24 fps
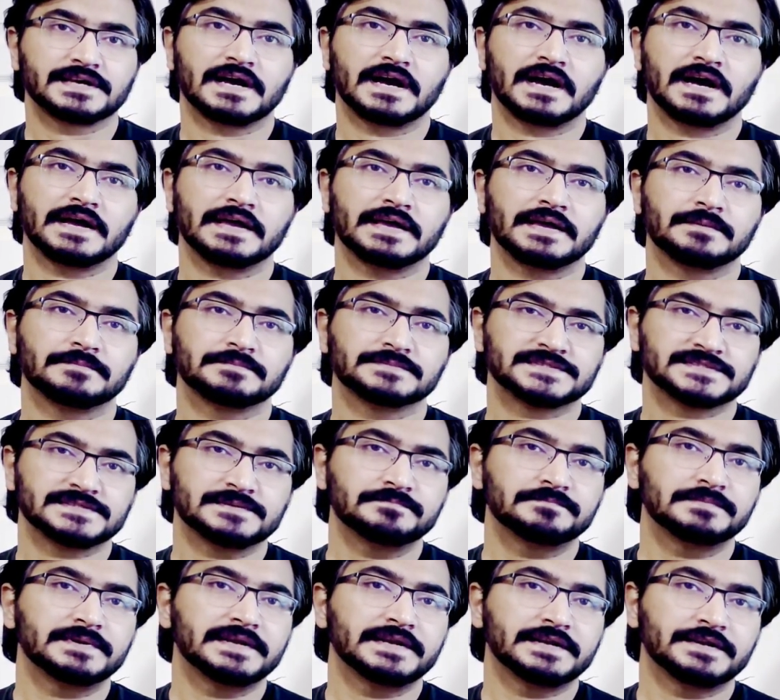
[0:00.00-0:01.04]
I am
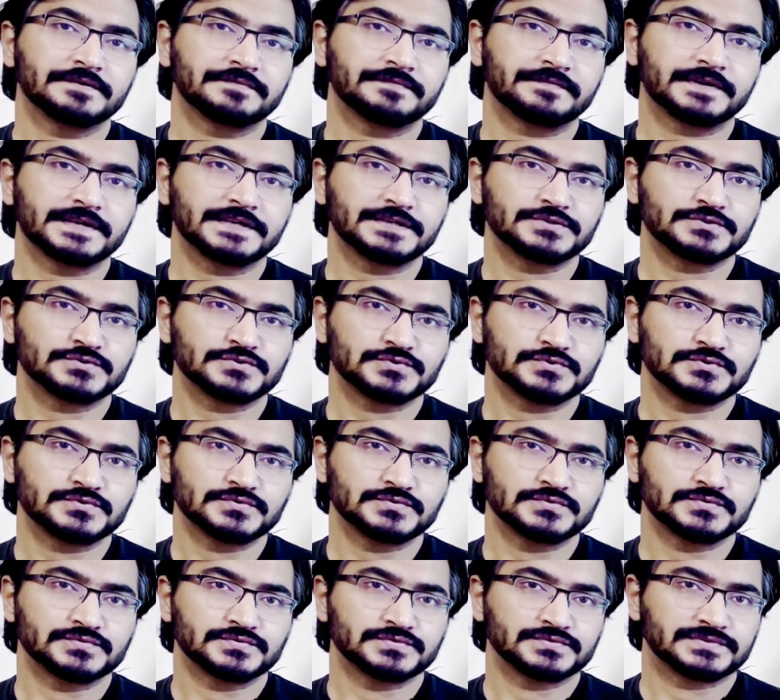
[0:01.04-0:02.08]
simply referring
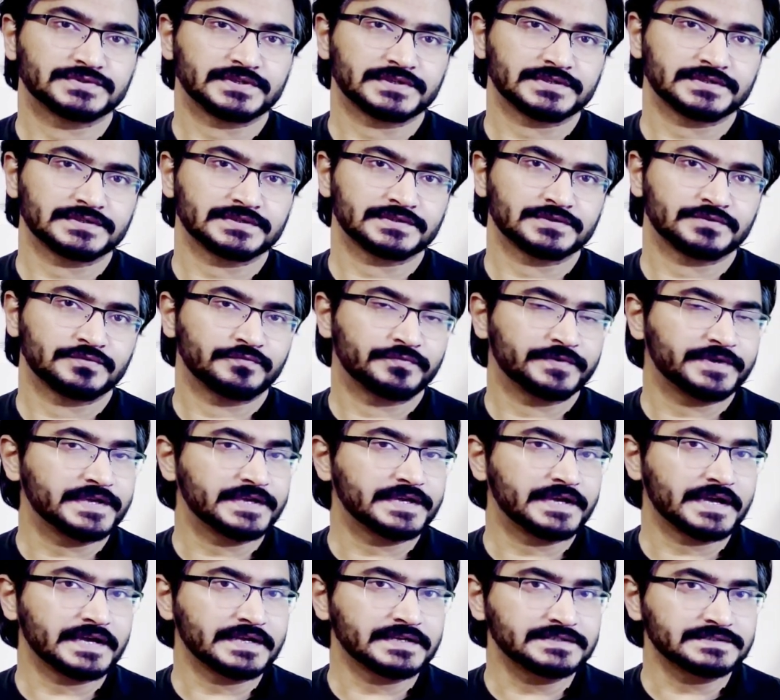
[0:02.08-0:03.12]
to the
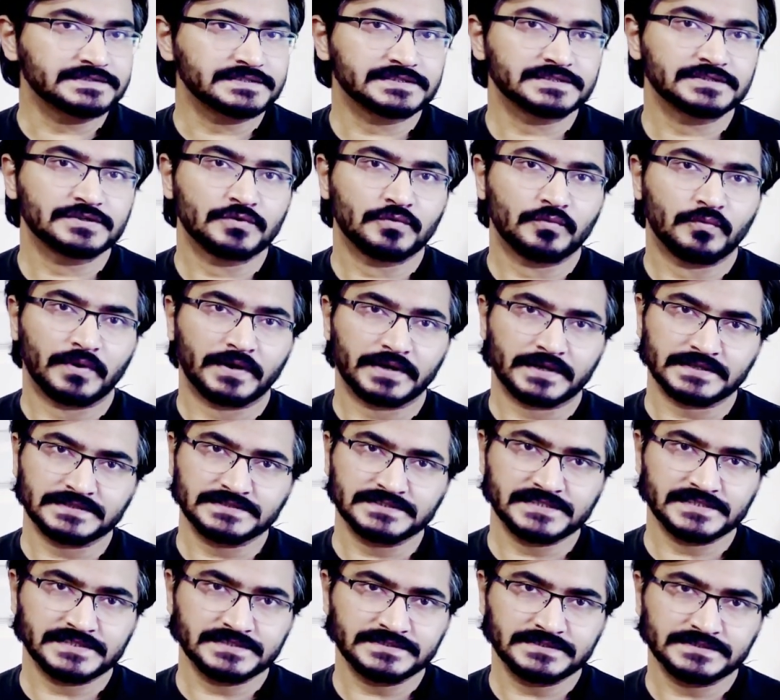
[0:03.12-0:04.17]
weekend water
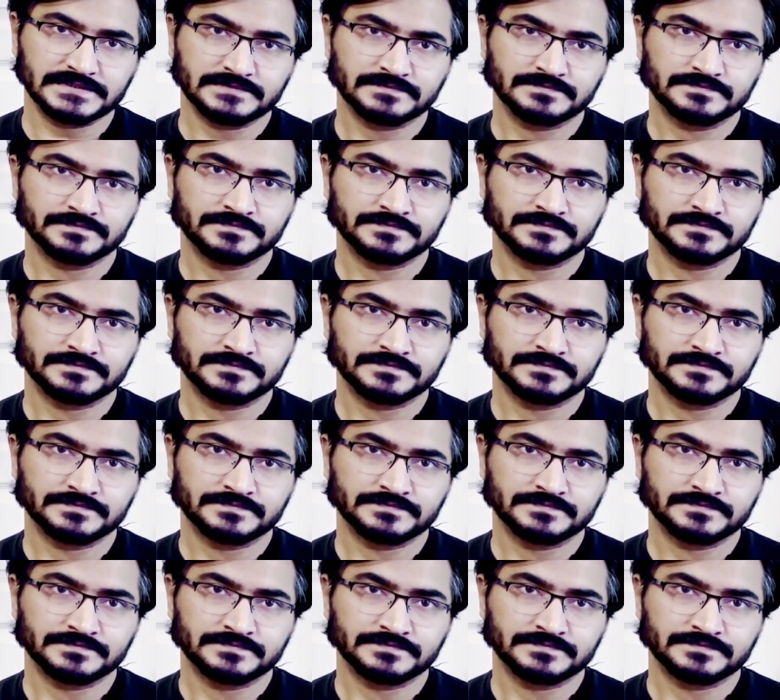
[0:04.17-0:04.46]
change.